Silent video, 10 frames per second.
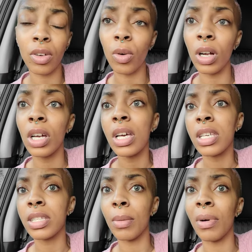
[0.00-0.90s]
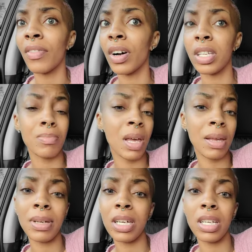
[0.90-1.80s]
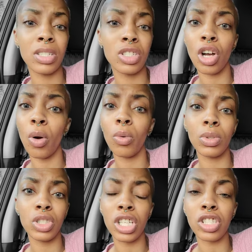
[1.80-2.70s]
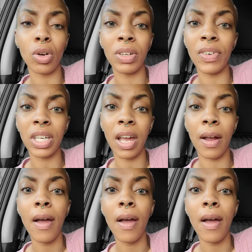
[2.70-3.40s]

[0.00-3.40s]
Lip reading: or some of us maybe don't even care.